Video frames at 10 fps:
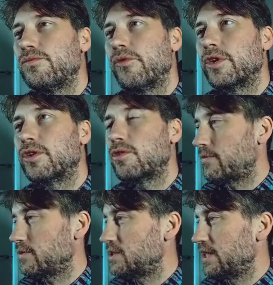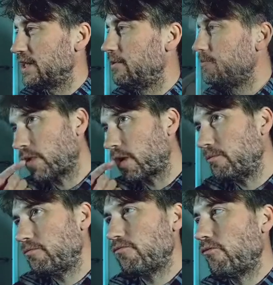gravity.
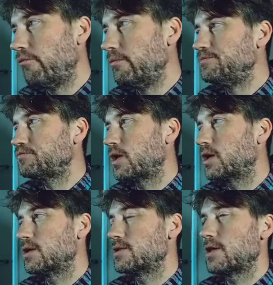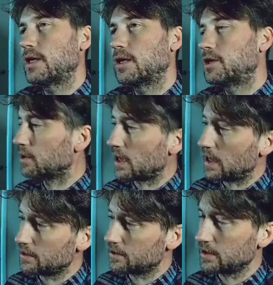Because something I could
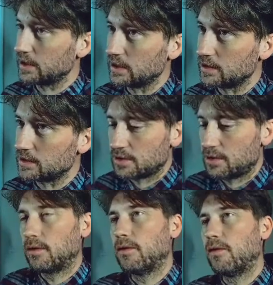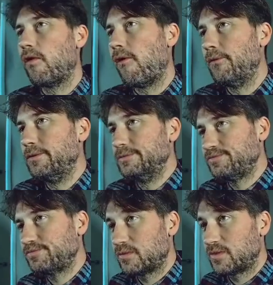add is
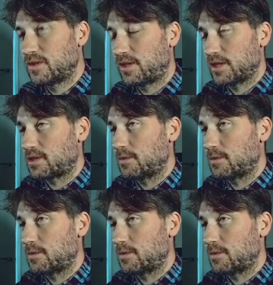just to